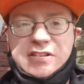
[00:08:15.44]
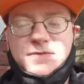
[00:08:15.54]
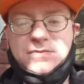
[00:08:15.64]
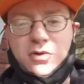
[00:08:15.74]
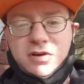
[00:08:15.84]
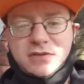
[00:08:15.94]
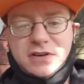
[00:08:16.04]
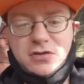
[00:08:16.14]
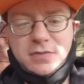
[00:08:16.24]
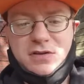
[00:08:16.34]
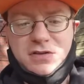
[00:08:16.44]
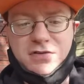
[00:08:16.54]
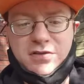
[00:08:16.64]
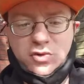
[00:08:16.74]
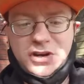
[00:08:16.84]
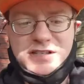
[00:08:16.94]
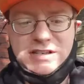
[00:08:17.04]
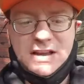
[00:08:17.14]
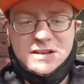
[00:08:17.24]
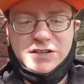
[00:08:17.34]
can skip forward in the video about three
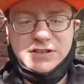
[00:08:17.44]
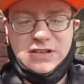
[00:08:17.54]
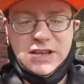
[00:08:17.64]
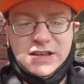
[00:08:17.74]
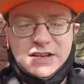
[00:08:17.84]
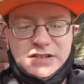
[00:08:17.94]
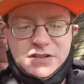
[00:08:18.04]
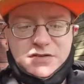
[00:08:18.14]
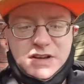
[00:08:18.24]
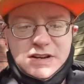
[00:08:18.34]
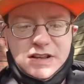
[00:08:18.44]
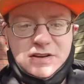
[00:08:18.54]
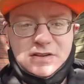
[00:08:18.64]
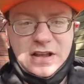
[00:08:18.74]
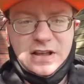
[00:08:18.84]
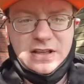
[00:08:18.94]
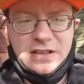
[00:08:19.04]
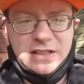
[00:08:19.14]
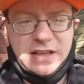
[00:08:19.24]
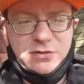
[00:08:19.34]
seconds, I'll say, because you'll find out
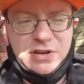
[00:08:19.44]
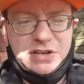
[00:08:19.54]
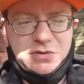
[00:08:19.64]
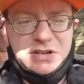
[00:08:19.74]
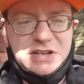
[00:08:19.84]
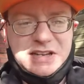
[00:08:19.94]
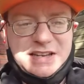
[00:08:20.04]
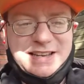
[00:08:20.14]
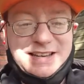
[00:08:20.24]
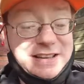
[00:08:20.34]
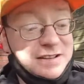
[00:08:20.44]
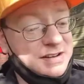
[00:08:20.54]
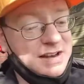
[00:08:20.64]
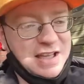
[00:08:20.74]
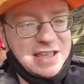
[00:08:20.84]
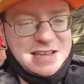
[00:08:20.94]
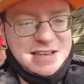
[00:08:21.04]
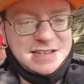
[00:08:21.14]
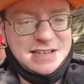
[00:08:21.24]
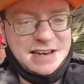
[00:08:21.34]
that we do indeed,
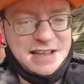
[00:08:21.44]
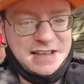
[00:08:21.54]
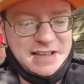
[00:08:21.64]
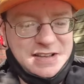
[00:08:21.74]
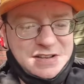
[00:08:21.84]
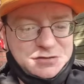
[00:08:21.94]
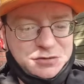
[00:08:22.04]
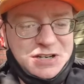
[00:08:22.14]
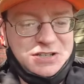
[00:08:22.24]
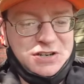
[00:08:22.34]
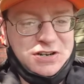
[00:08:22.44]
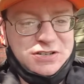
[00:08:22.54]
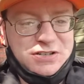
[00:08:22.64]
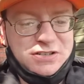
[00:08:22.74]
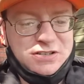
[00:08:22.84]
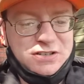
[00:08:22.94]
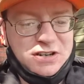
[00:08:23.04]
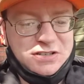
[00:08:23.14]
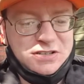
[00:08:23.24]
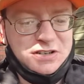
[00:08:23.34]
nice, get a research
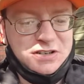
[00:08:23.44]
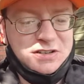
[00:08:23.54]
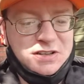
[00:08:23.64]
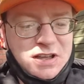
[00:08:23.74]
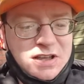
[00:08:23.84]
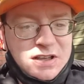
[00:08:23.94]
Duskull.